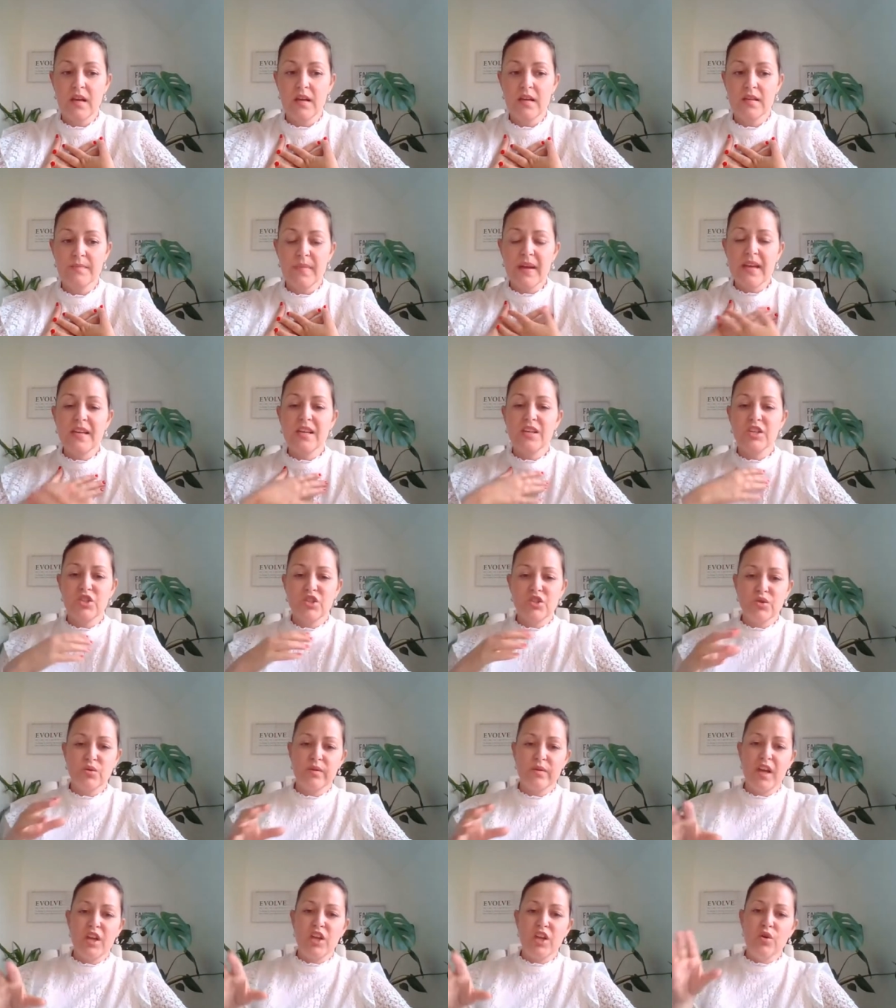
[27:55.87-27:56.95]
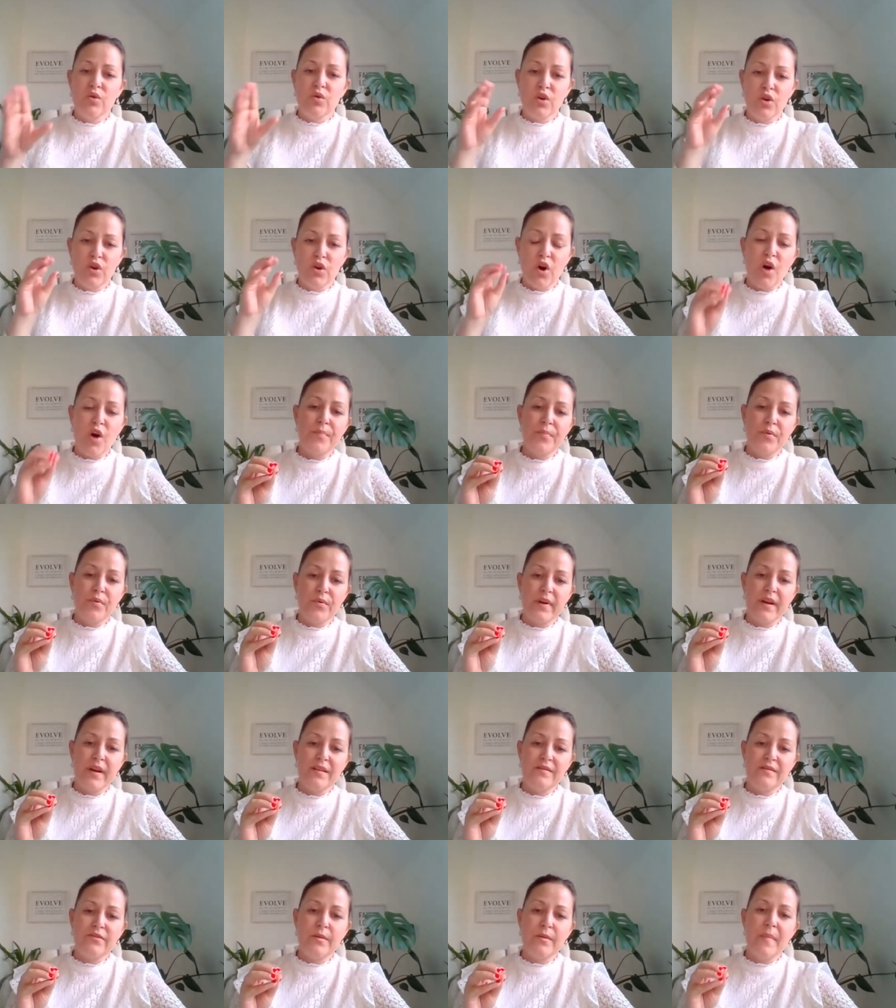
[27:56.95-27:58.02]
is making sure that you can
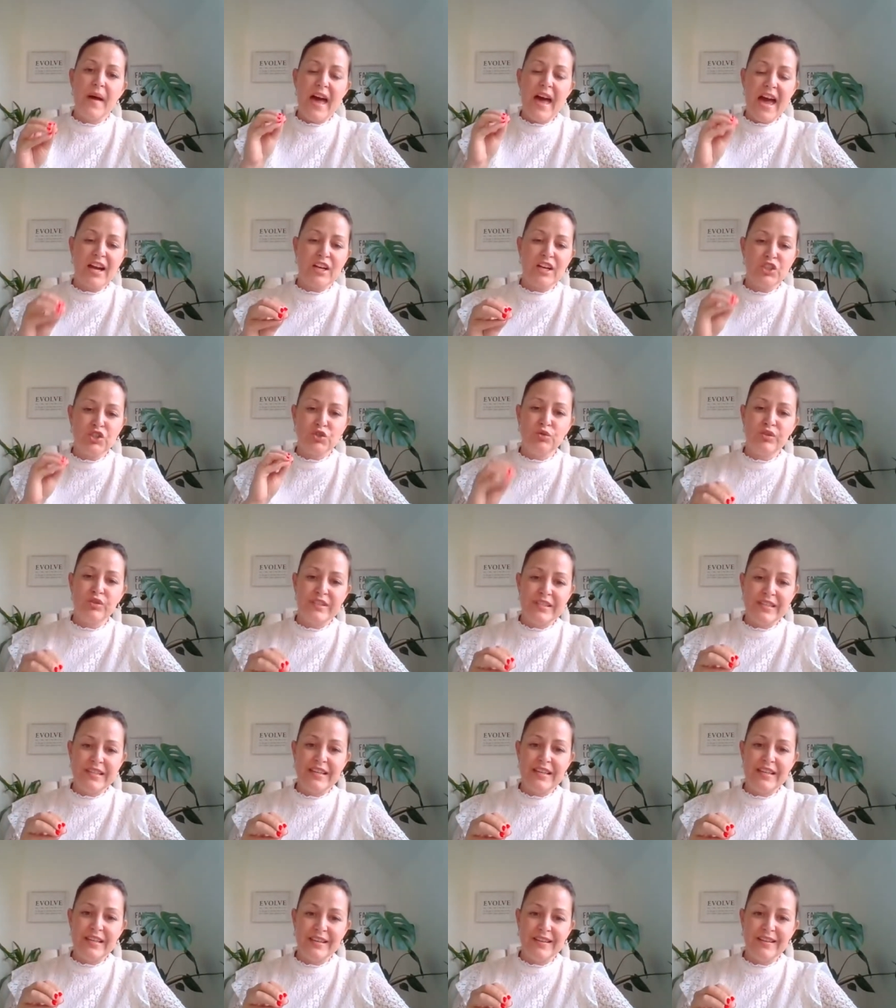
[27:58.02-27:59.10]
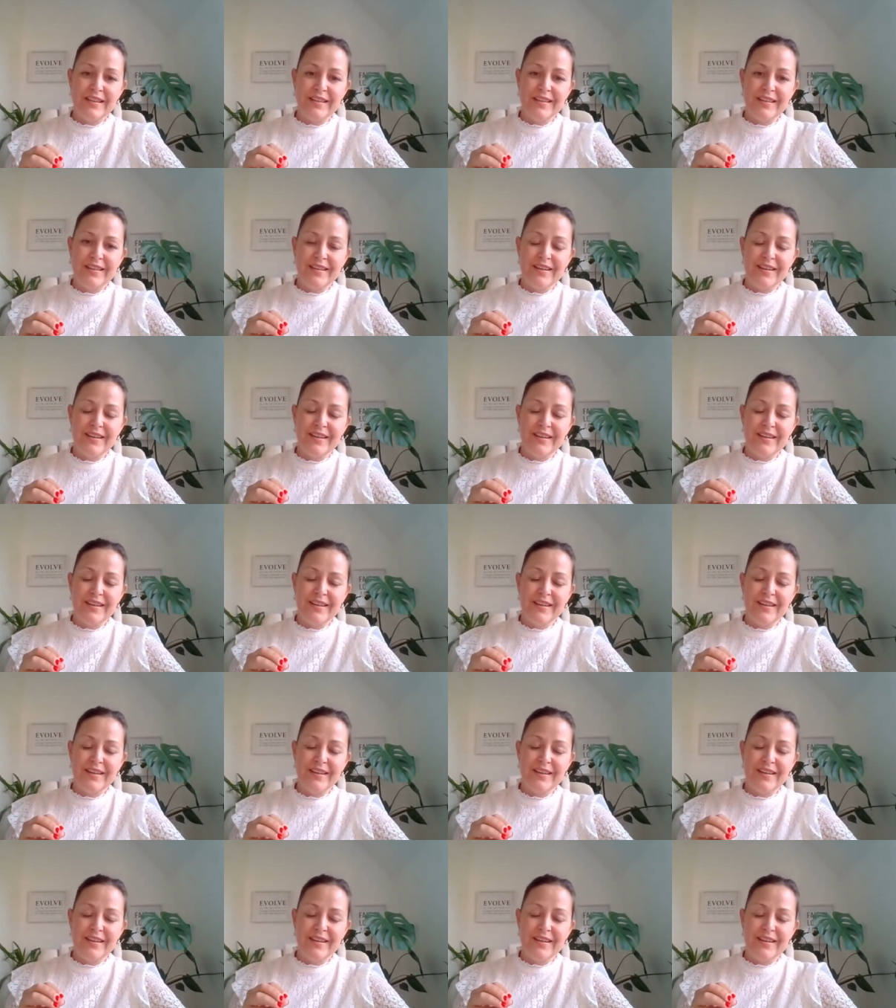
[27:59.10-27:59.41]
operate from actual Dean